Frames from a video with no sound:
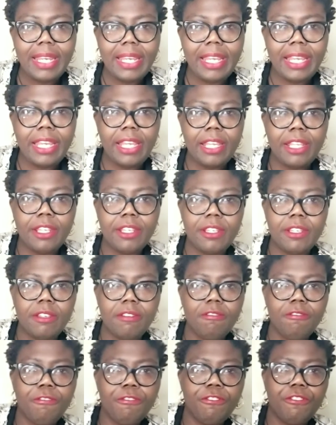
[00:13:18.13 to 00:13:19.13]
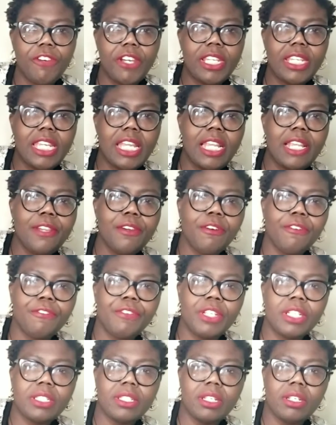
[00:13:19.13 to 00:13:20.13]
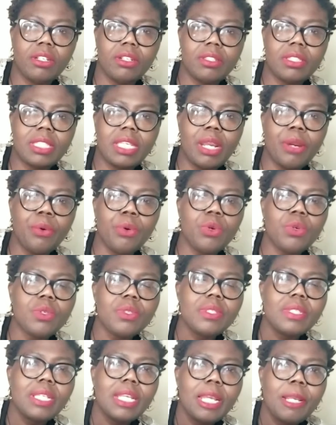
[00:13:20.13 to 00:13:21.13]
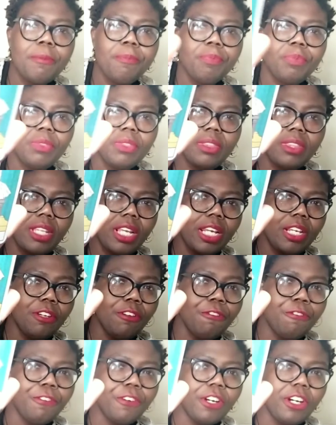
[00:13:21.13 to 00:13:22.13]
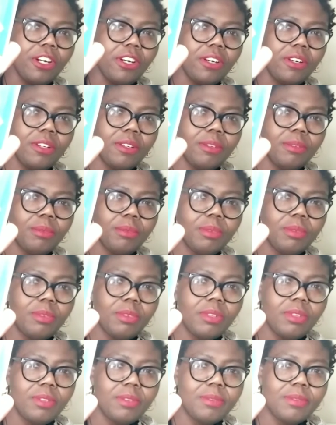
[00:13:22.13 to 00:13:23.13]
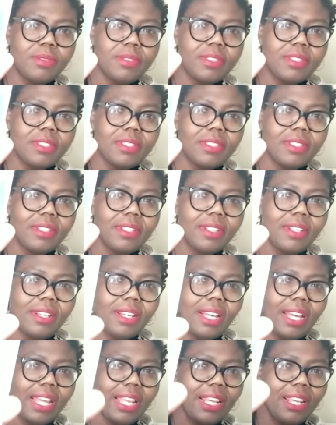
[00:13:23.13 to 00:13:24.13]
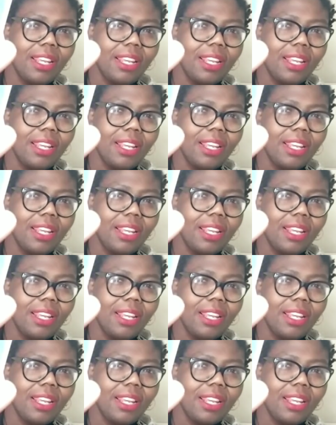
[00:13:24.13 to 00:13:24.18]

and finally of the uh, tarot, nine of car. I